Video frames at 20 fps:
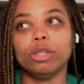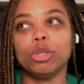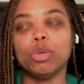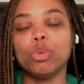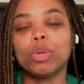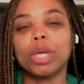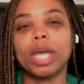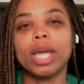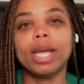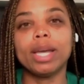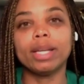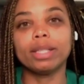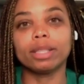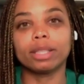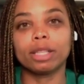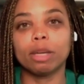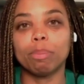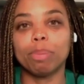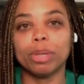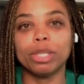you
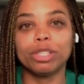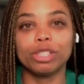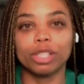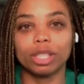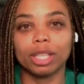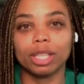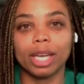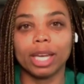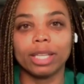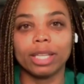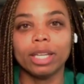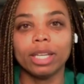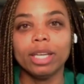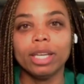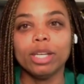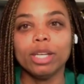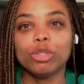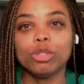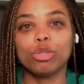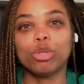can't capitulate
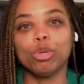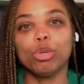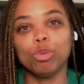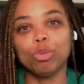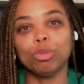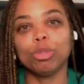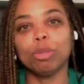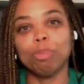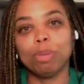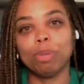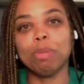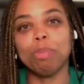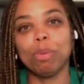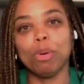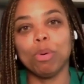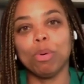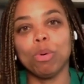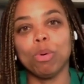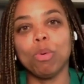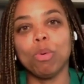to the
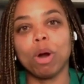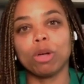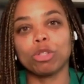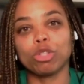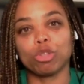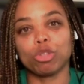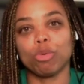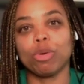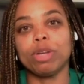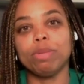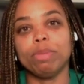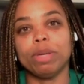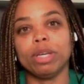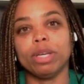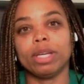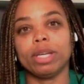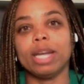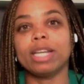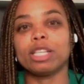people who are screaming,